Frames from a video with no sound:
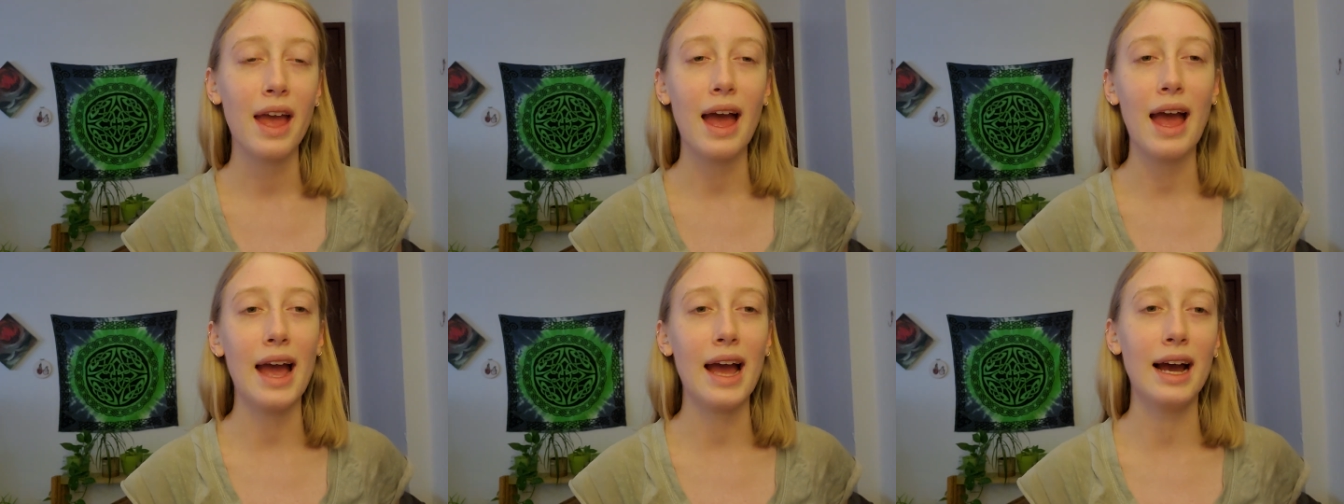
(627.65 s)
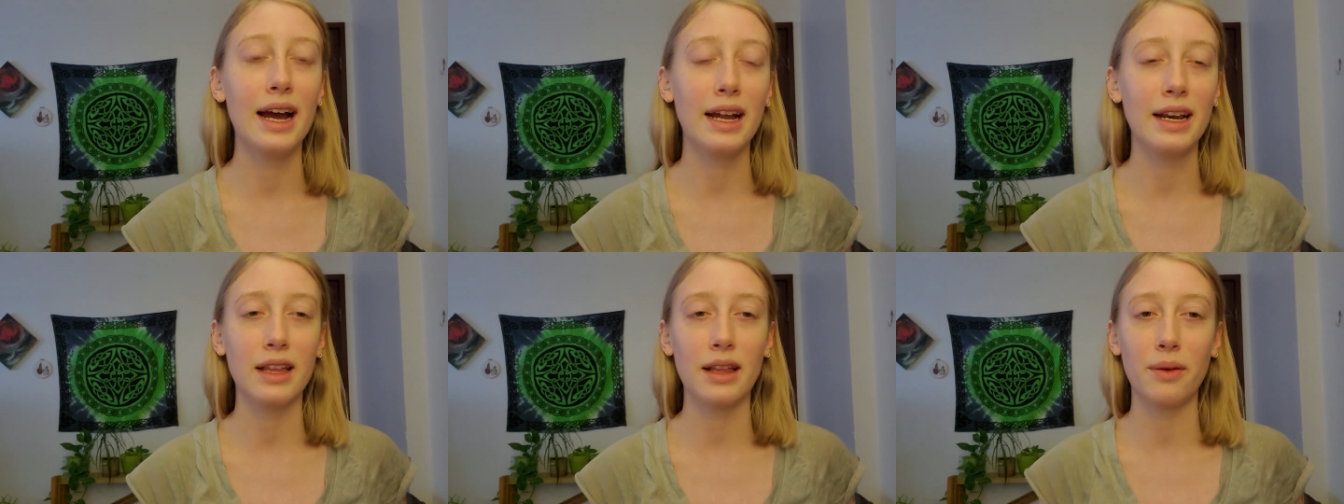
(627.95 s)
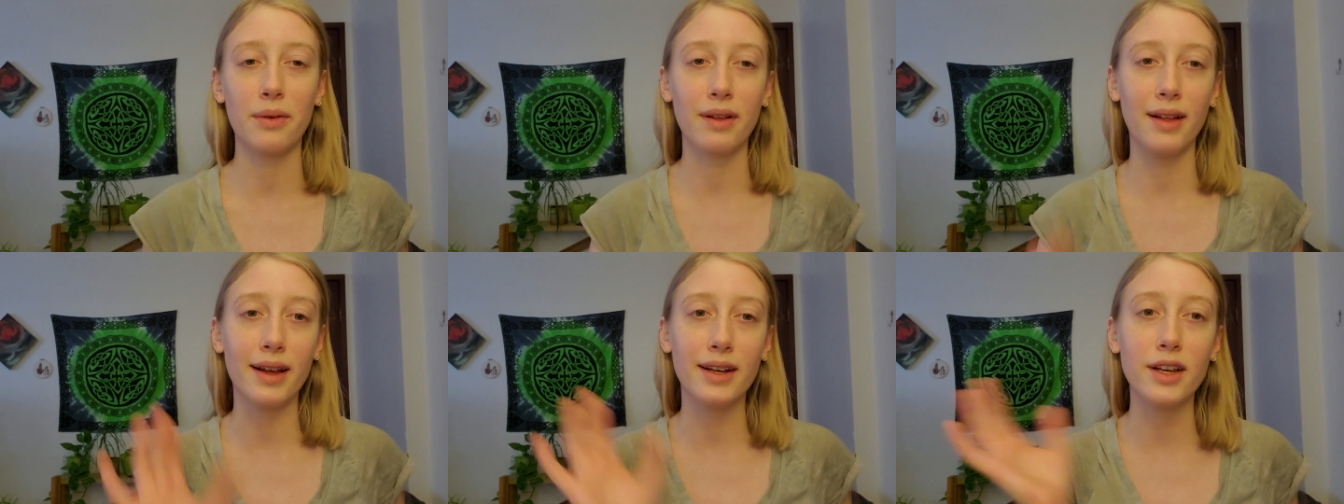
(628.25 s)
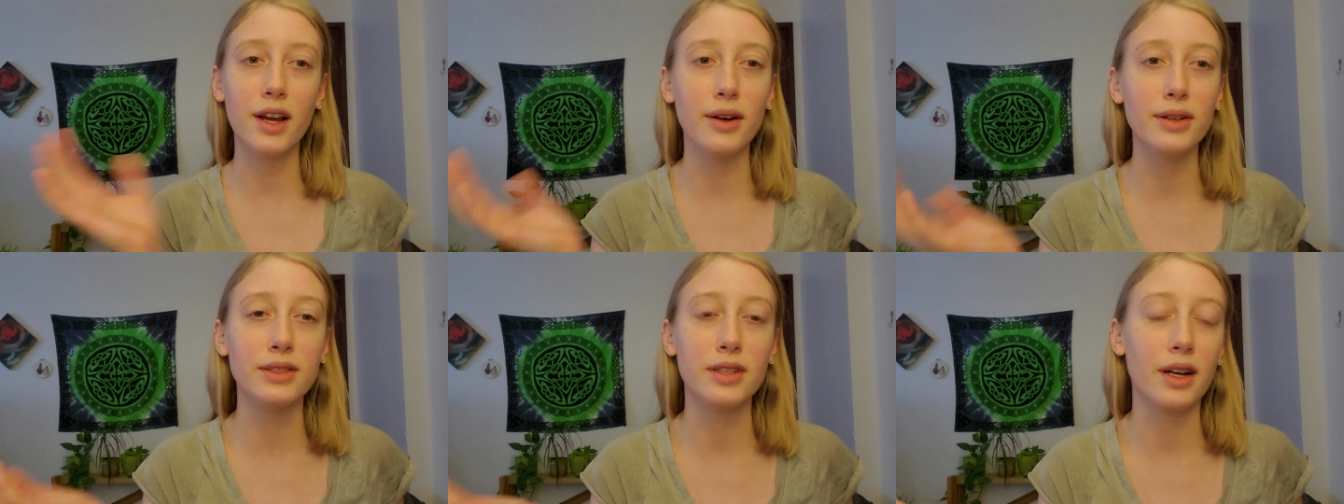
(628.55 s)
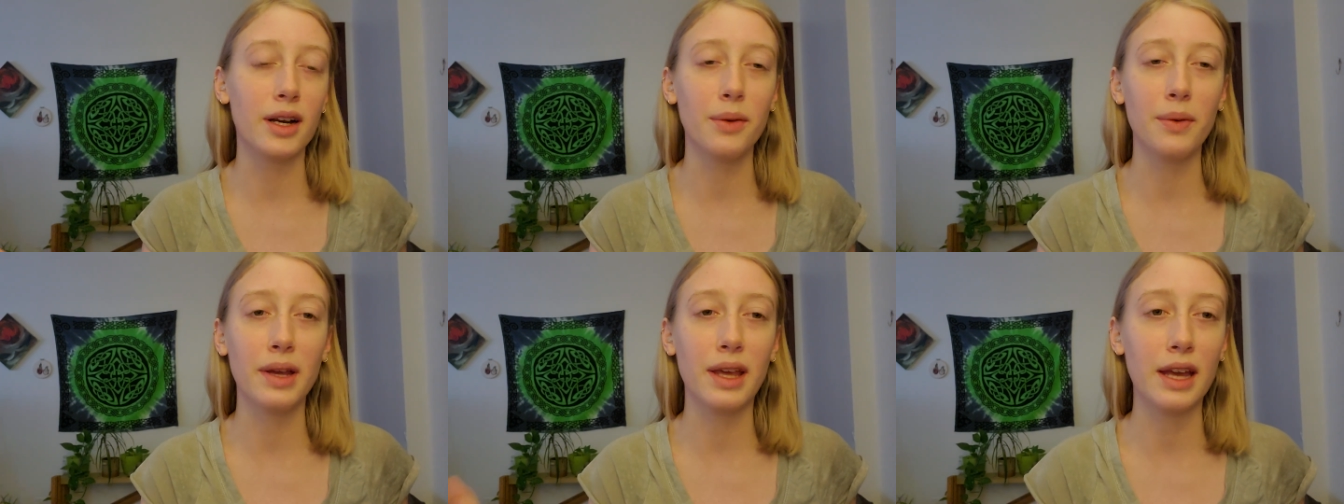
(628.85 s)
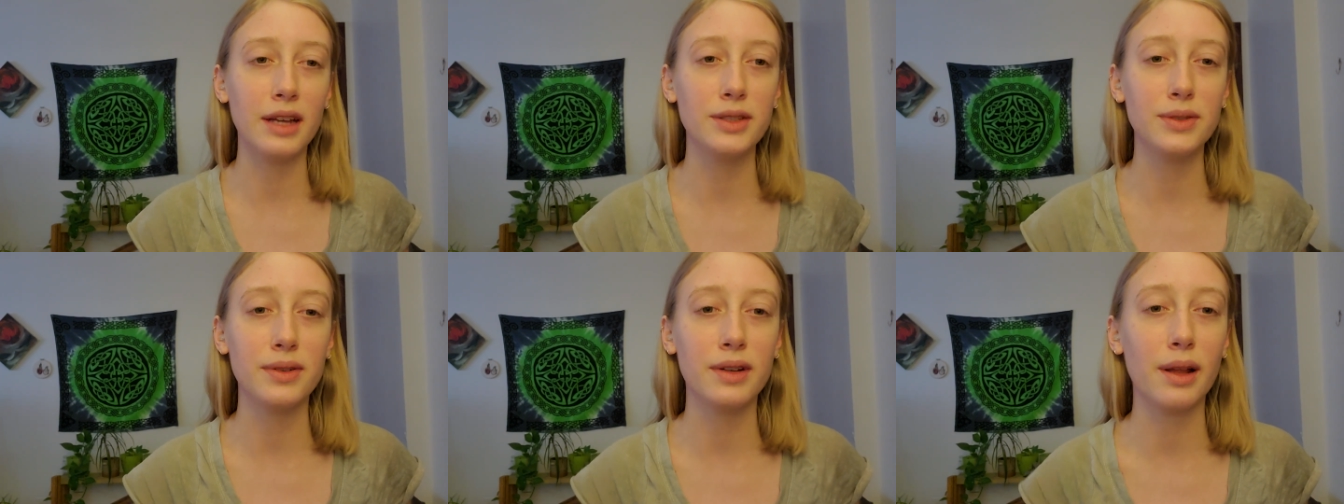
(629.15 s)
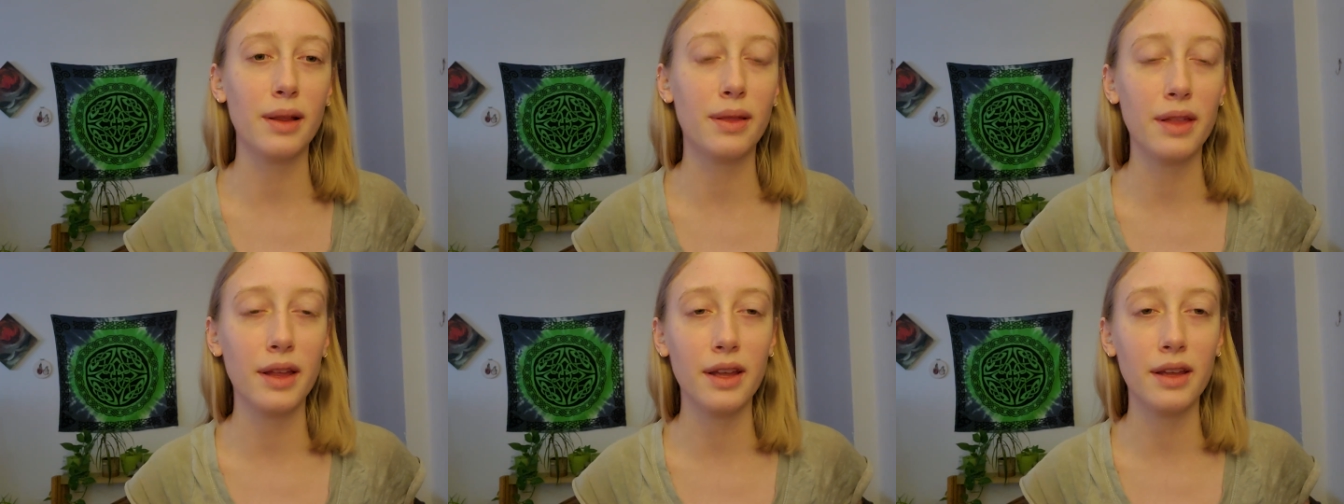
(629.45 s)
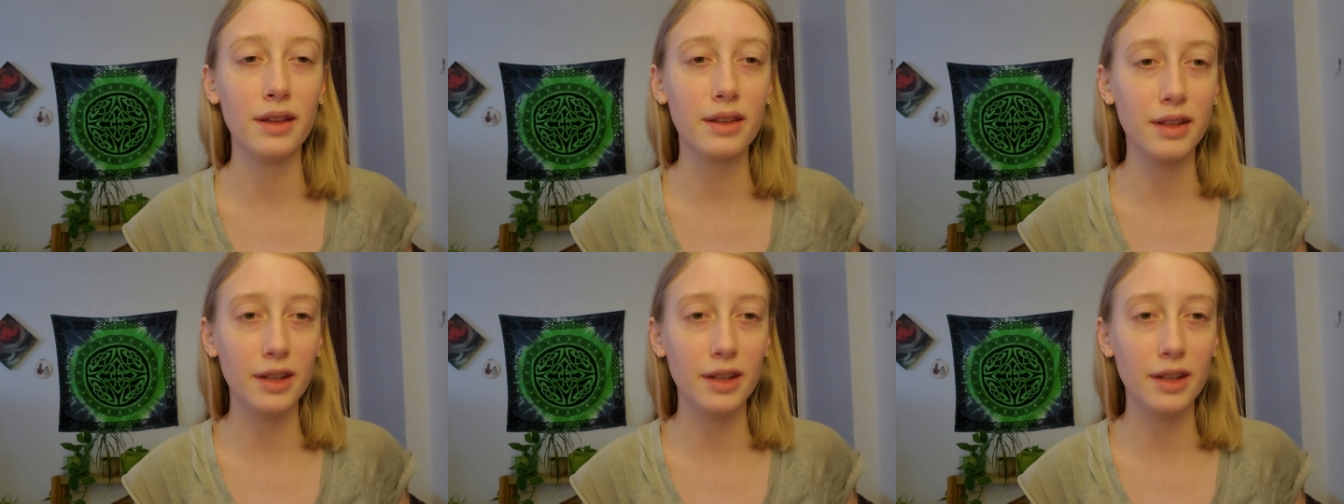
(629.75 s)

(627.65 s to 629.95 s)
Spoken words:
And they were like, no, sorry, we can't do anything.